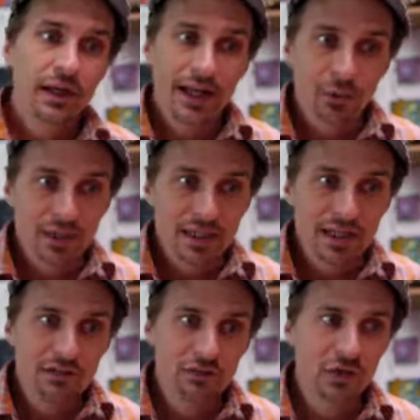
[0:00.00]
Now
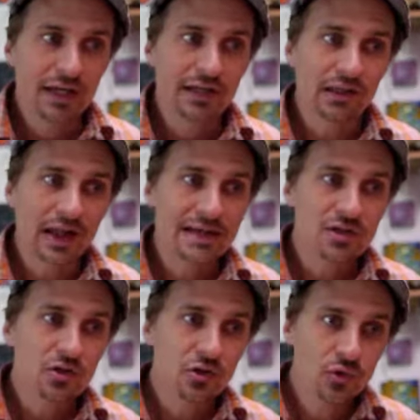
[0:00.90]
again, if you're letting light
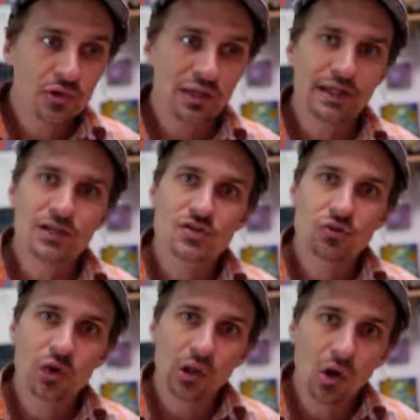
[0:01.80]
through the lens
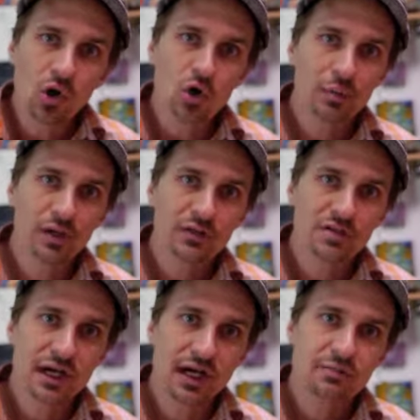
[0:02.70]
for a long period of
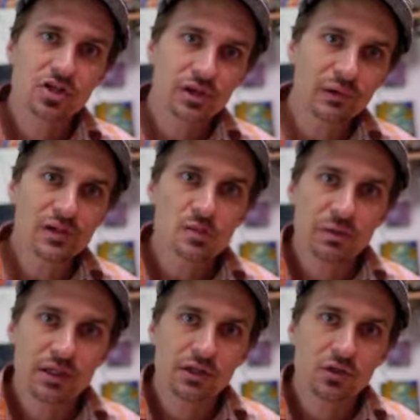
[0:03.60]
time, generally
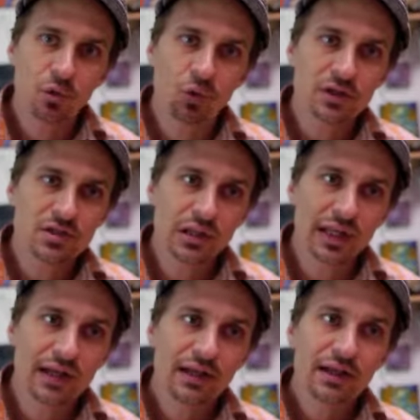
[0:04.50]
speaking, you'll want to
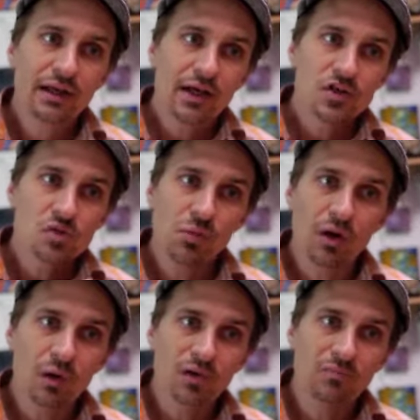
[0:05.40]
let a
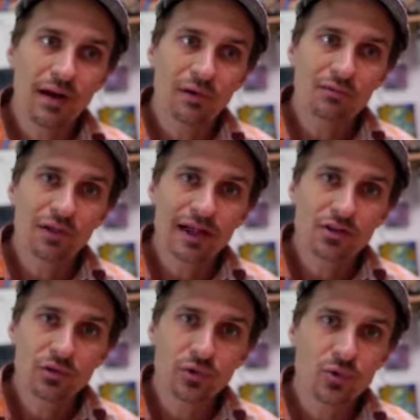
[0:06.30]
smaller amount of
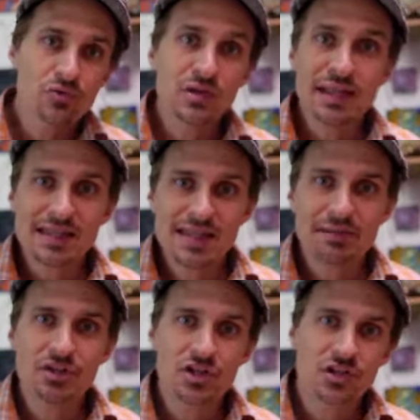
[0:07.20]
light through so that the
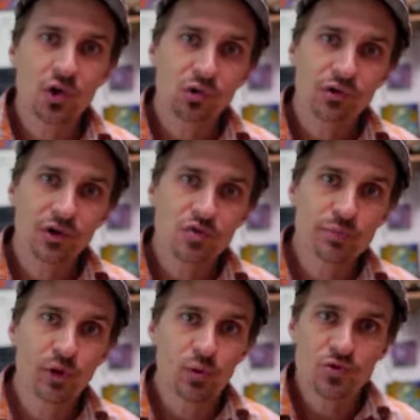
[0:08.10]
image isn't
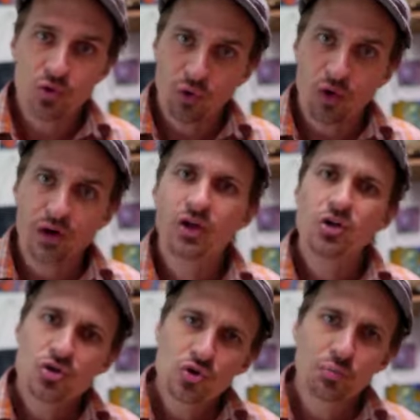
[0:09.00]
overexposed or
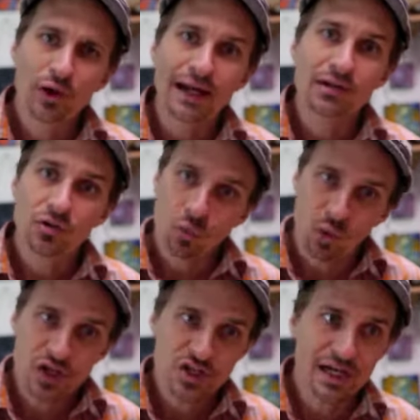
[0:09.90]
too bright,
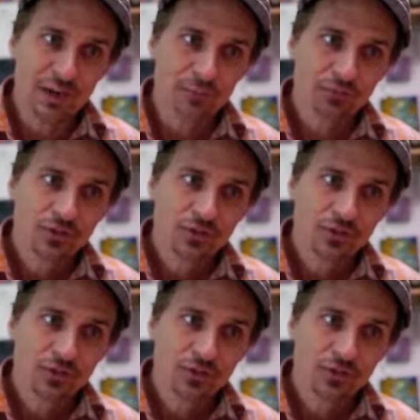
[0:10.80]
washed out.